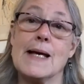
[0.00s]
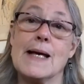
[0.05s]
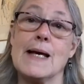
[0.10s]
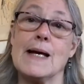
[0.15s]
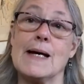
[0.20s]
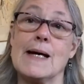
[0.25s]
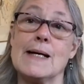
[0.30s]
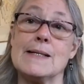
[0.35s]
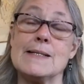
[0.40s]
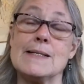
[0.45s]

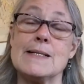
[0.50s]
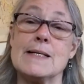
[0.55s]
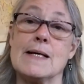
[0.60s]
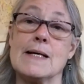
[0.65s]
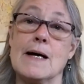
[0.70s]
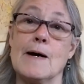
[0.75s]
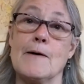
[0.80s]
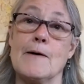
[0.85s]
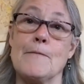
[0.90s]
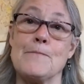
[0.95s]
And
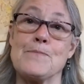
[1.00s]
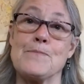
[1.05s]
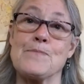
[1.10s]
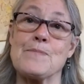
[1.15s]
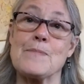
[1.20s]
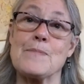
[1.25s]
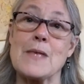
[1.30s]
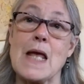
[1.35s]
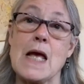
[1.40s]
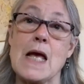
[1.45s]

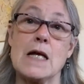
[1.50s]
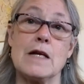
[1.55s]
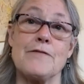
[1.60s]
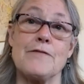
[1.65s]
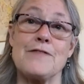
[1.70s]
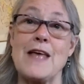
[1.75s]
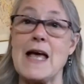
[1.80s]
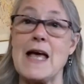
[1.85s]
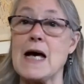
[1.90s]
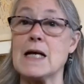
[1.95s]

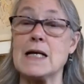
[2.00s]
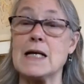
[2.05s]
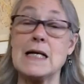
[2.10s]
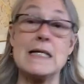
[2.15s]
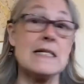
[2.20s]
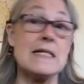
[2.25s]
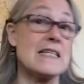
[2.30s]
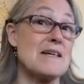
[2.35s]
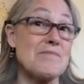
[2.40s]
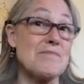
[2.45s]
if they had
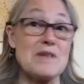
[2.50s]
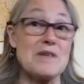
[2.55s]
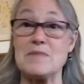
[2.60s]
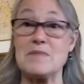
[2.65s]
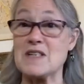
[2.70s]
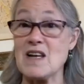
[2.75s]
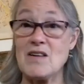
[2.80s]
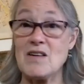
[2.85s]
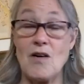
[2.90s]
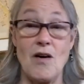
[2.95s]
any
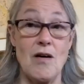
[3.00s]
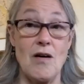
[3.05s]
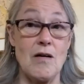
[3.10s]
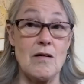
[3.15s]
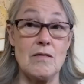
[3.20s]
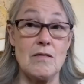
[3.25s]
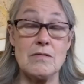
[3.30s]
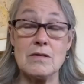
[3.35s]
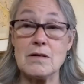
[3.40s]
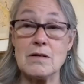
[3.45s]
symptoms at
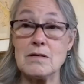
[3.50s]
all,